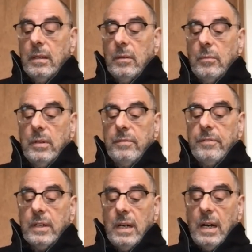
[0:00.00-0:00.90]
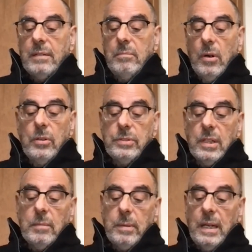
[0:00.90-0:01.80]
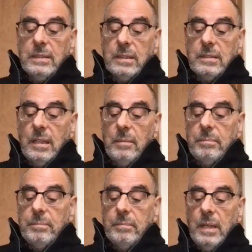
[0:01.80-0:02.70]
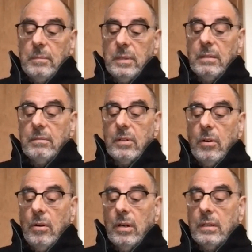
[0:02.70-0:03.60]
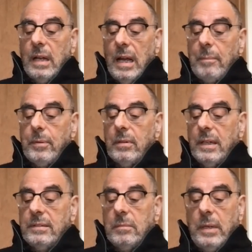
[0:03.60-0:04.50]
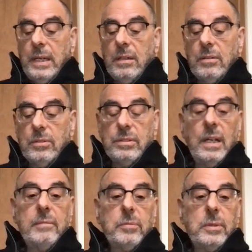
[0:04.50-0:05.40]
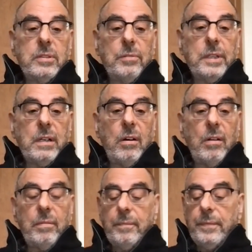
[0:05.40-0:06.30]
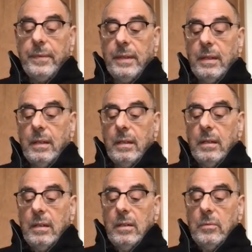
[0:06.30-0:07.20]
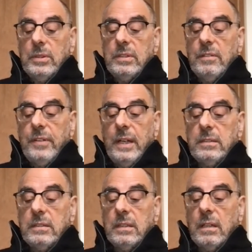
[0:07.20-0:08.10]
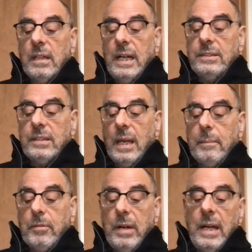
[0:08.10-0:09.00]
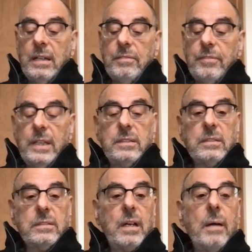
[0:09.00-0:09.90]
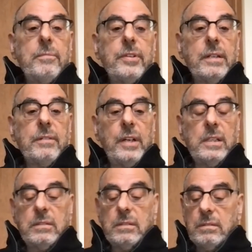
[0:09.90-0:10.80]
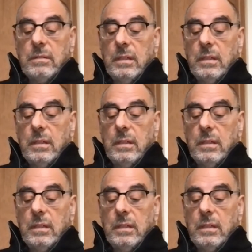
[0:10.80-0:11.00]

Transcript: We forgot most of the plants except maybe corn, apple, and tomato, whose names we still recall. We see faces in the landscape, grand faces, comforting faces.